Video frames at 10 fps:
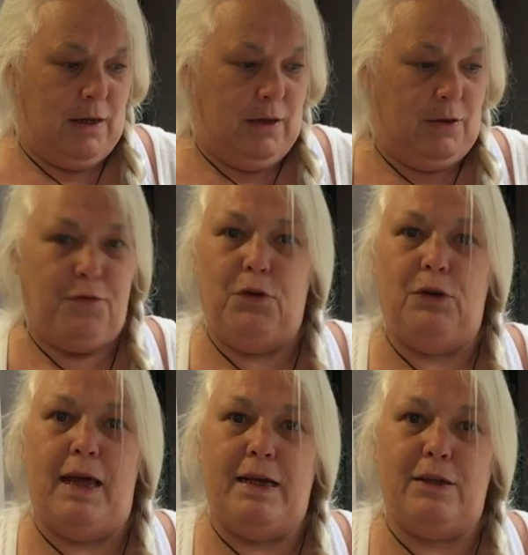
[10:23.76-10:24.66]
the full
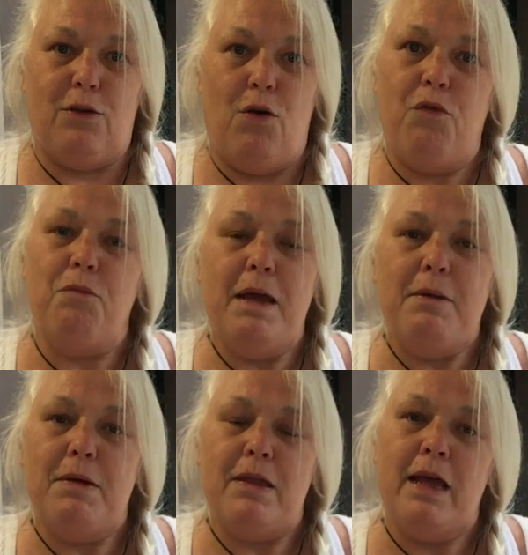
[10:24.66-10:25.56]
length of me,
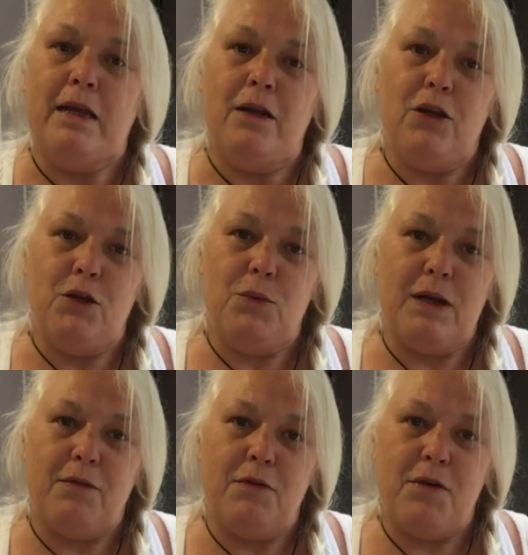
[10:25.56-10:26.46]
but then you would
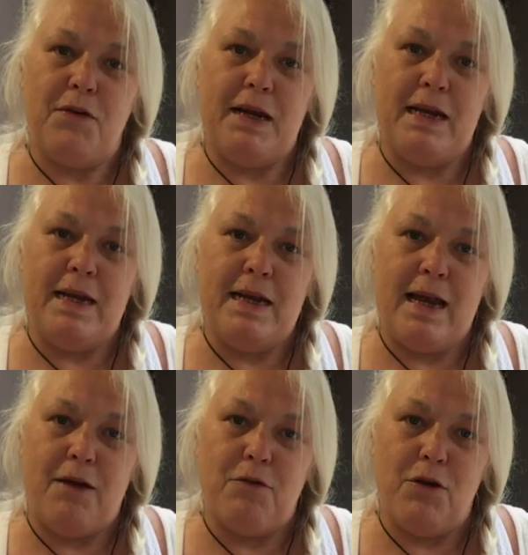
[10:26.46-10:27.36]
have a very
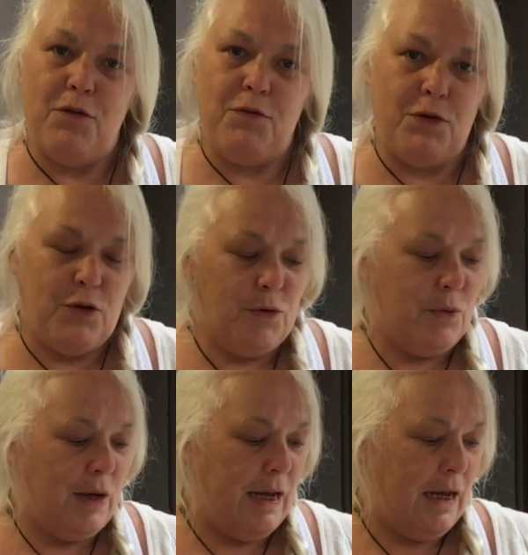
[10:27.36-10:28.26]
narrow
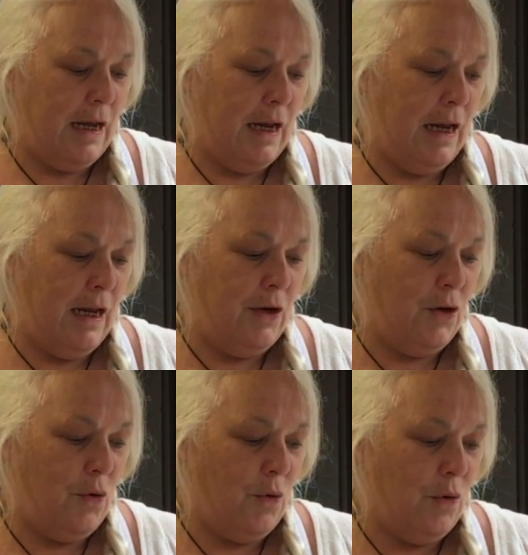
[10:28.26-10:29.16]
view in
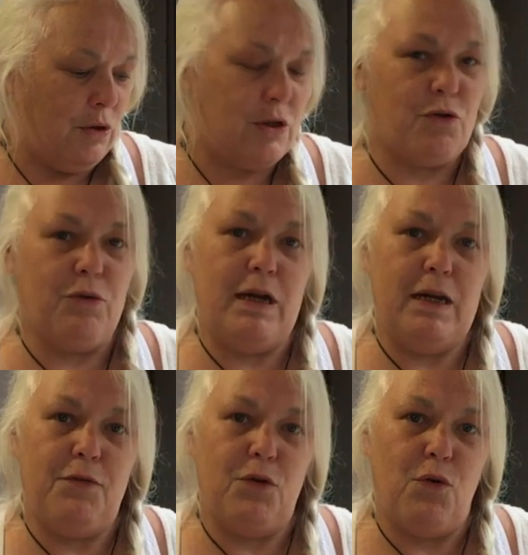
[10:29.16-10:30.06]
your screen
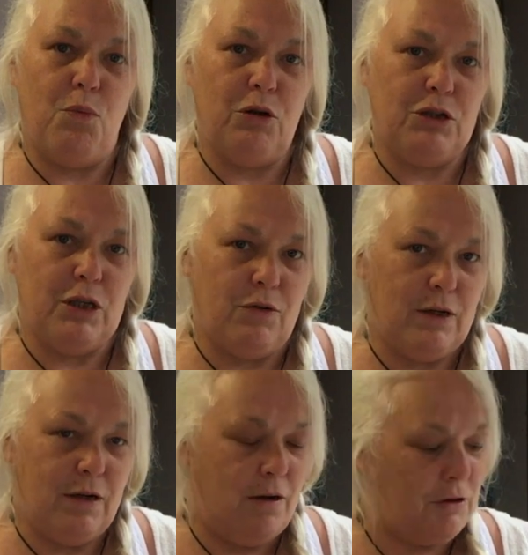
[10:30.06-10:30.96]
if you're watching on a
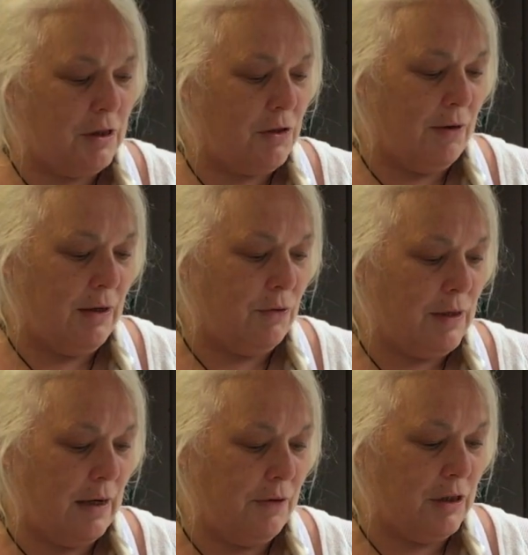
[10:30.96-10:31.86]
larger screen or
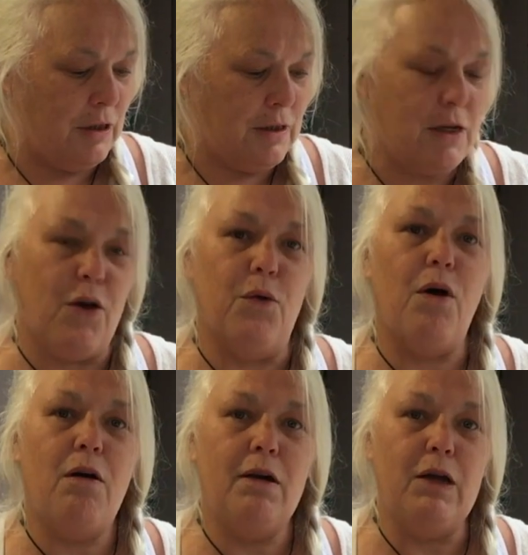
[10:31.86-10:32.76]
television. So
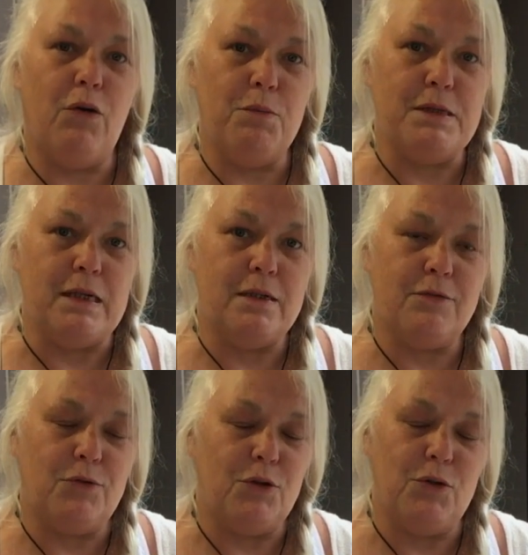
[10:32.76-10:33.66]
I opted
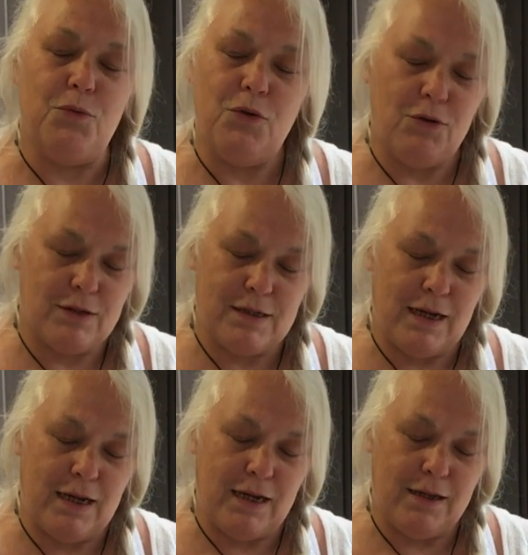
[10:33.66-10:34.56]
for you not
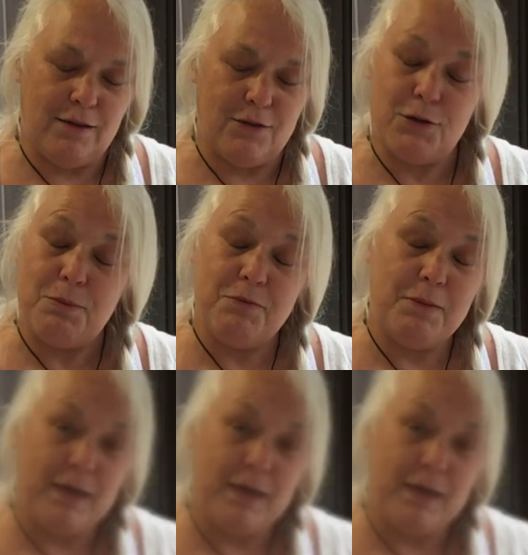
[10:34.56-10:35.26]
seeing the top of my